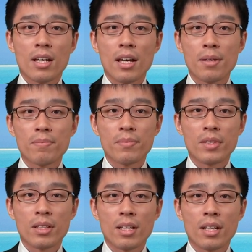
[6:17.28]

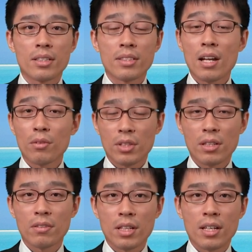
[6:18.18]
and uh, zero
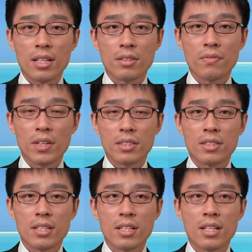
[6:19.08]
degree is
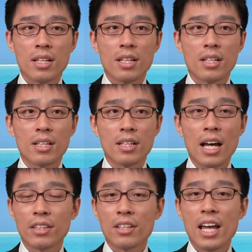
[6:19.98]
fixed uh,
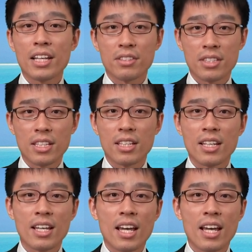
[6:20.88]
at head sea.